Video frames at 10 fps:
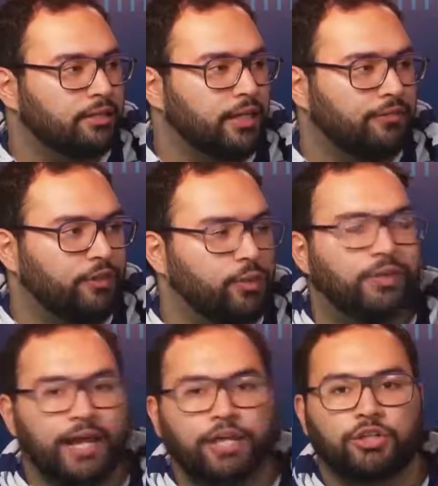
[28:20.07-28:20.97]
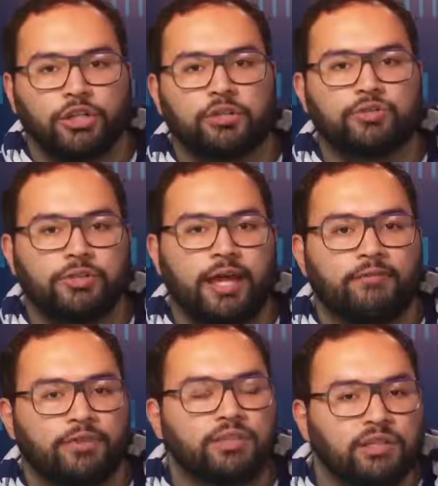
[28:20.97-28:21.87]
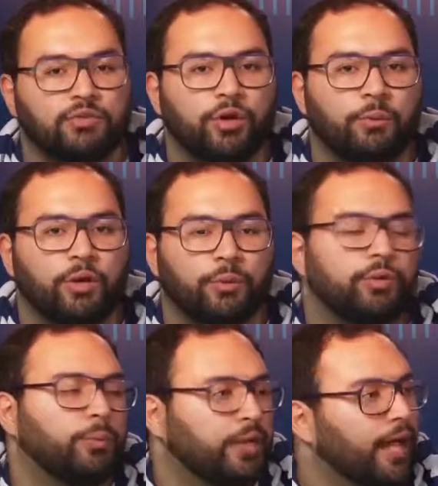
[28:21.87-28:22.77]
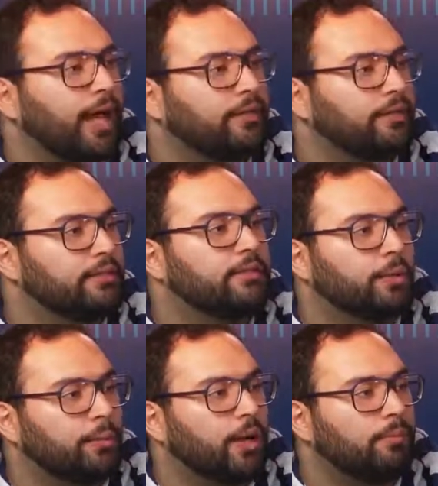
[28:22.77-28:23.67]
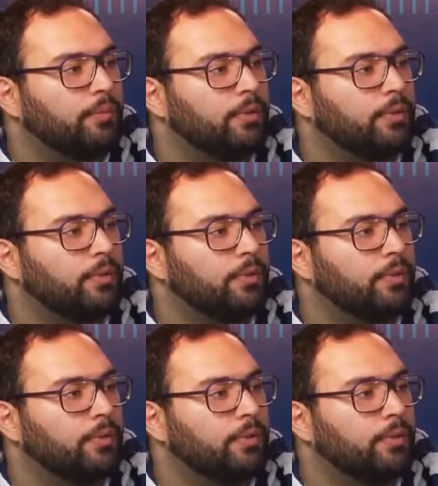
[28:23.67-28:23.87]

If you can actually use an MVC framework with React, that's not a problem.